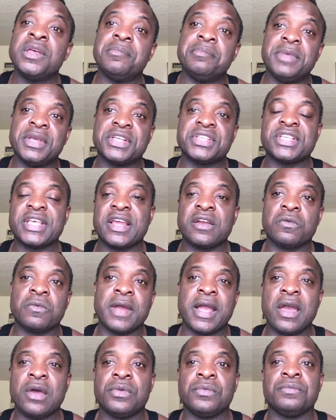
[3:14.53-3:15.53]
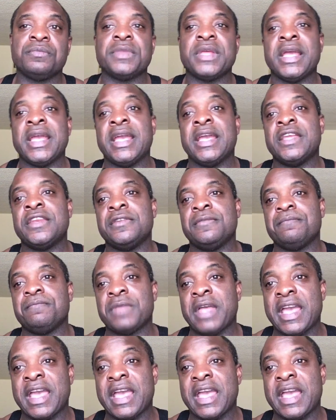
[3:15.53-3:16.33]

mix that around, and